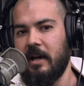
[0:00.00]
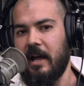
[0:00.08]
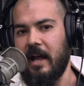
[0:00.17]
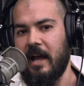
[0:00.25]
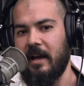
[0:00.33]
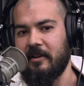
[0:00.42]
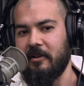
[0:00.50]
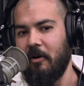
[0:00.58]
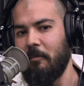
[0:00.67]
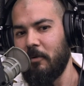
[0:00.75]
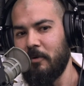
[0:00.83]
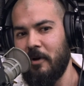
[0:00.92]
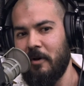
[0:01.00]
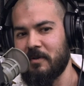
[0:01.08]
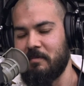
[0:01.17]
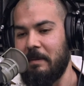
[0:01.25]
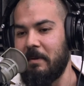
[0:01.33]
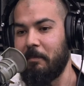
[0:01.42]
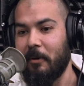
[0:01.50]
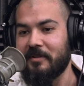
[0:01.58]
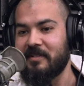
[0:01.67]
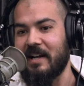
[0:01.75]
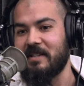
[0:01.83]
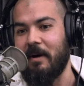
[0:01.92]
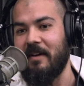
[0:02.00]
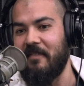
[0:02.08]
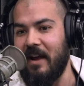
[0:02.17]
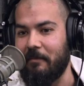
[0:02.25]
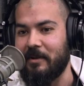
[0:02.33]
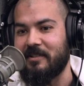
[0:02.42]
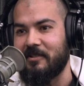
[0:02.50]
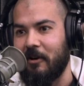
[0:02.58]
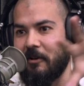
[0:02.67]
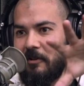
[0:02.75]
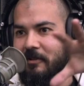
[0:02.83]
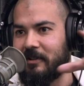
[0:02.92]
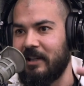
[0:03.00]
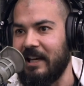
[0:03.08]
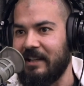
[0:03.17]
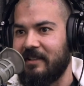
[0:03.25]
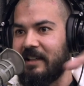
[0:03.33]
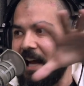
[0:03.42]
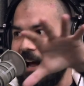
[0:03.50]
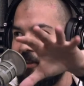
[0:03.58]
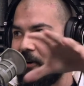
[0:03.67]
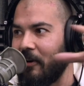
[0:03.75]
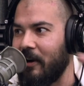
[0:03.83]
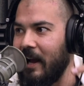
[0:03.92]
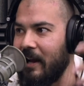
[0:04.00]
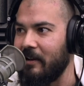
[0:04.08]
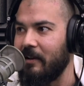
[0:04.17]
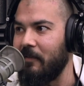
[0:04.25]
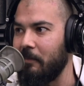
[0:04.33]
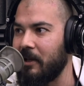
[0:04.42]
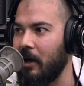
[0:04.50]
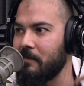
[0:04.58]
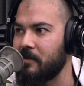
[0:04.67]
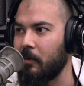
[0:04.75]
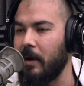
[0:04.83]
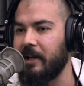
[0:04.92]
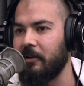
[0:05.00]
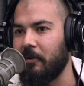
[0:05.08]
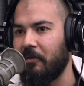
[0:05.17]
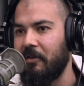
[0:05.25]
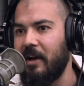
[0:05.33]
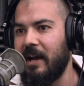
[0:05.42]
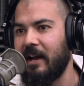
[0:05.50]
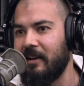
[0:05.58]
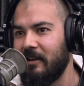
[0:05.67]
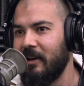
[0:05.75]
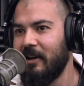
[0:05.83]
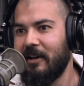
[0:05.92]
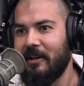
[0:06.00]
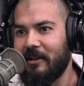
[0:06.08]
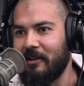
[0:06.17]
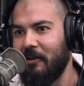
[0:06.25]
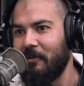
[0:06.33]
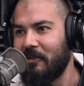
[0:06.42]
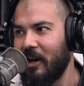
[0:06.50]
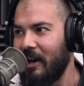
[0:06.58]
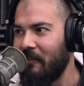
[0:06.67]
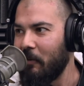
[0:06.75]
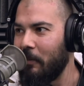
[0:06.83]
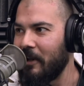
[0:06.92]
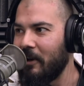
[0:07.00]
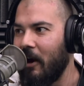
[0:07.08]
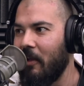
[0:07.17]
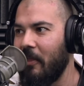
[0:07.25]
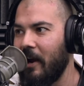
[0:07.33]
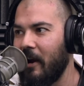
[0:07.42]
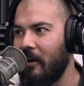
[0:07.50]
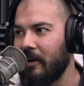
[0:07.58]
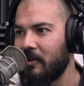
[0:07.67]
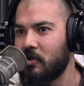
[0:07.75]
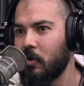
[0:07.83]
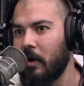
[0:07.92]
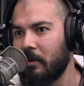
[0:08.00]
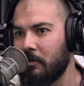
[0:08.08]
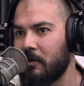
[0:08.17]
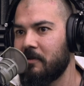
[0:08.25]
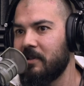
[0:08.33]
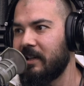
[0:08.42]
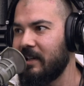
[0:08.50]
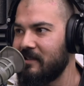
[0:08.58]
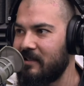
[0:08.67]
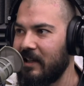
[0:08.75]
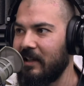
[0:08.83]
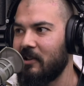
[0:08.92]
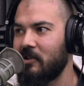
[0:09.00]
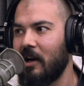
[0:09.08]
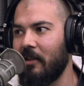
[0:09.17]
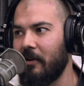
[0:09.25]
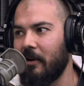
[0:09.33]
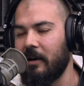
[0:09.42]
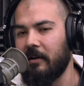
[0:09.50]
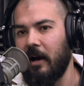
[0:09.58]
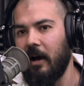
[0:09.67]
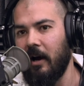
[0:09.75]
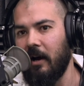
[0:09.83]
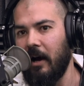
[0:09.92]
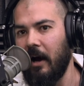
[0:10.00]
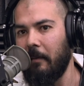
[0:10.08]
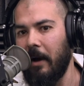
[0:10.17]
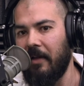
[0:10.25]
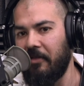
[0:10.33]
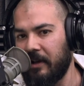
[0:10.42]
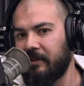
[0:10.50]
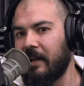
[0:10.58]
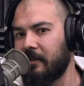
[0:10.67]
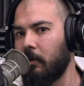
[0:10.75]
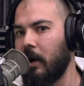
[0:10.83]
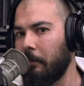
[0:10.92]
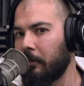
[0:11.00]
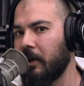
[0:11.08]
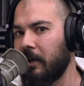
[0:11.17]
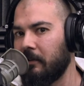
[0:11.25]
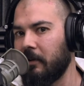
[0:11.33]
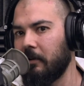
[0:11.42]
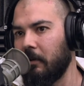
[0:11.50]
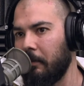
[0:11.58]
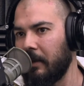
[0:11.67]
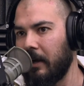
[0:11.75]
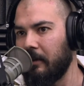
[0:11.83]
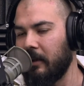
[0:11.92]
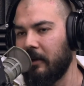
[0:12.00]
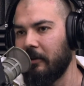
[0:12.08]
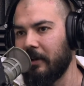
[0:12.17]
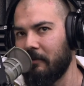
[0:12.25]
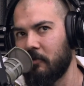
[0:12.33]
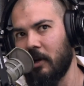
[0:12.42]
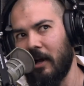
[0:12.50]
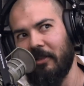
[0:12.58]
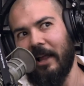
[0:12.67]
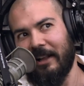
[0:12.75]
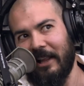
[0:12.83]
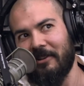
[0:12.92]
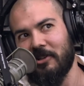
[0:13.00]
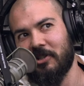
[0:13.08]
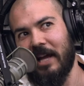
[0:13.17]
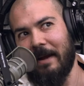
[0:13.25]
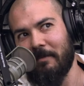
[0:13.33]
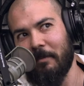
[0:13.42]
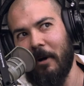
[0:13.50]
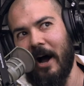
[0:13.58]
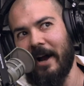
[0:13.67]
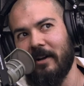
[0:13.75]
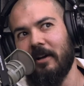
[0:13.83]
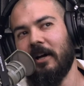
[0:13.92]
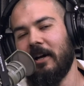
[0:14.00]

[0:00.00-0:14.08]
And you know, who knows, maybe both sides of my family start getting together, and if it becomes a regular thing, and you know, we've got everybody on there and enjoying music and seeing each other, and uh, I think that's what I'm gonna do. I mean, I literally have just like that just came to mind